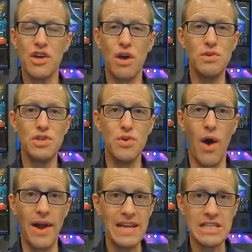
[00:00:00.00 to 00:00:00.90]
Go
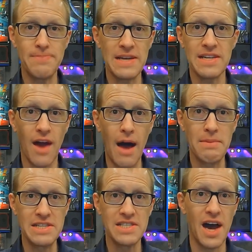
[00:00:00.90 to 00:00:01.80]
to
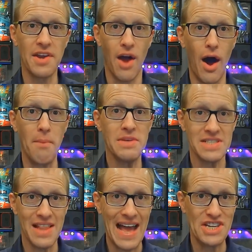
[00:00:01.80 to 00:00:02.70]

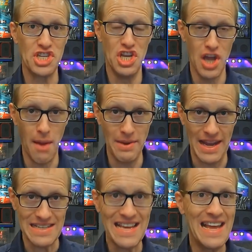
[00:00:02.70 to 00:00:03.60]

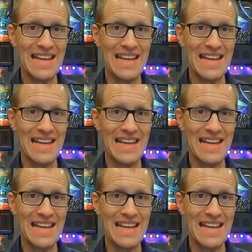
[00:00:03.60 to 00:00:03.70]
unexpectedhobbies.com/nominate